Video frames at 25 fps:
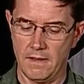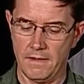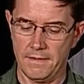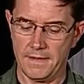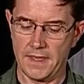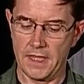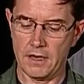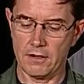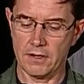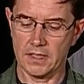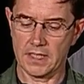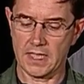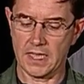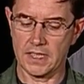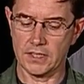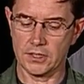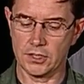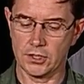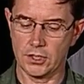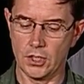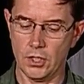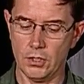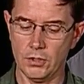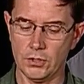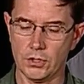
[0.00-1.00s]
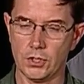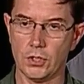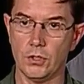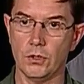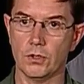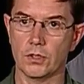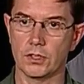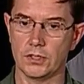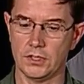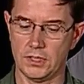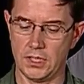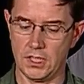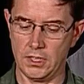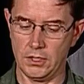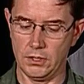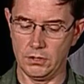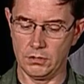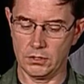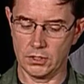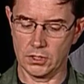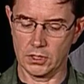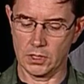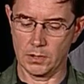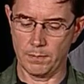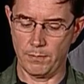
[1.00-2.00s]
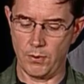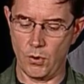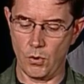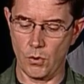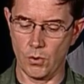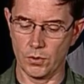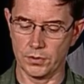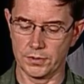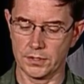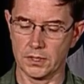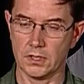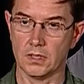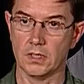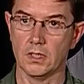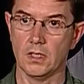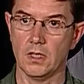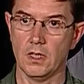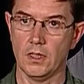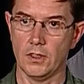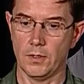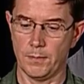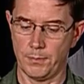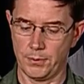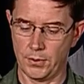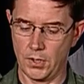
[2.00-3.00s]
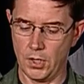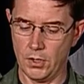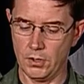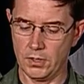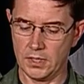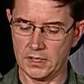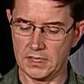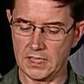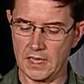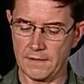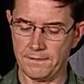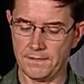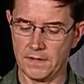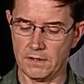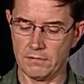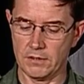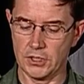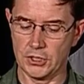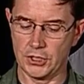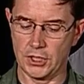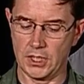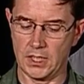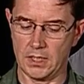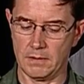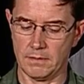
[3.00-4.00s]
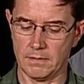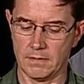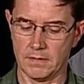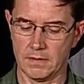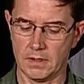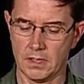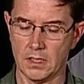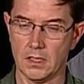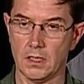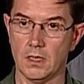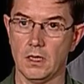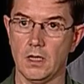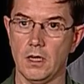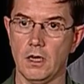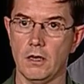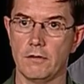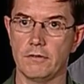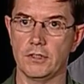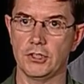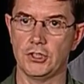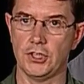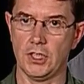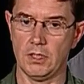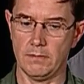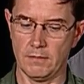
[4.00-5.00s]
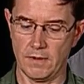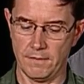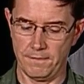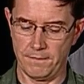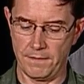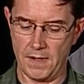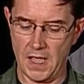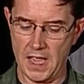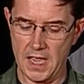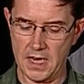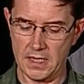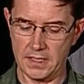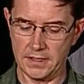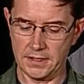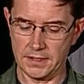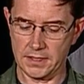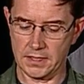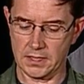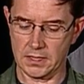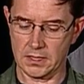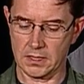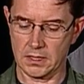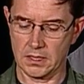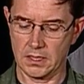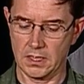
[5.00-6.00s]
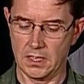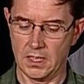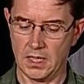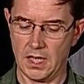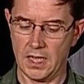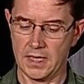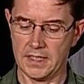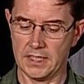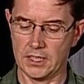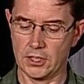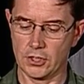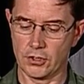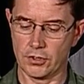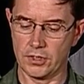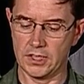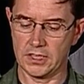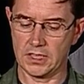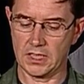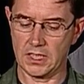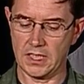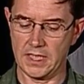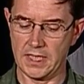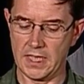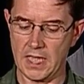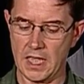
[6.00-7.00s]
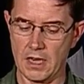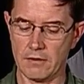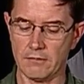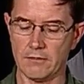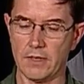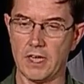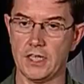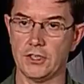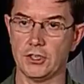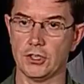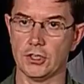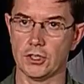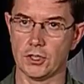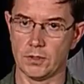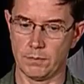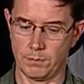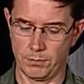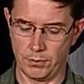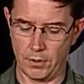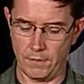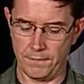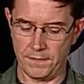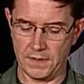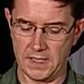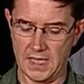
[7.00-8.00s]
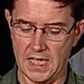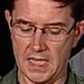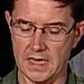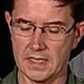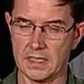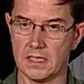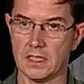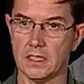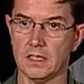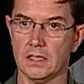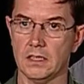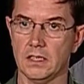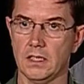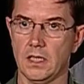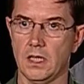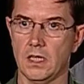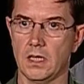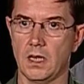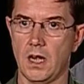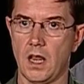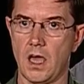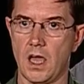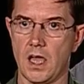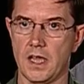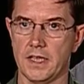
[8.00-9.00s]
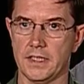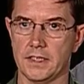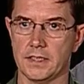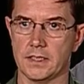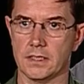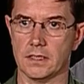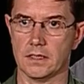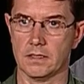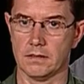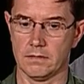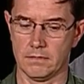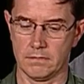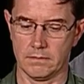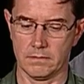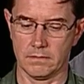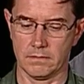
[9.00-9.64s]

They are against those who continue to support the pro-Gaddafi regime, a regime of violence and increasingly outrageous propaganda and lies.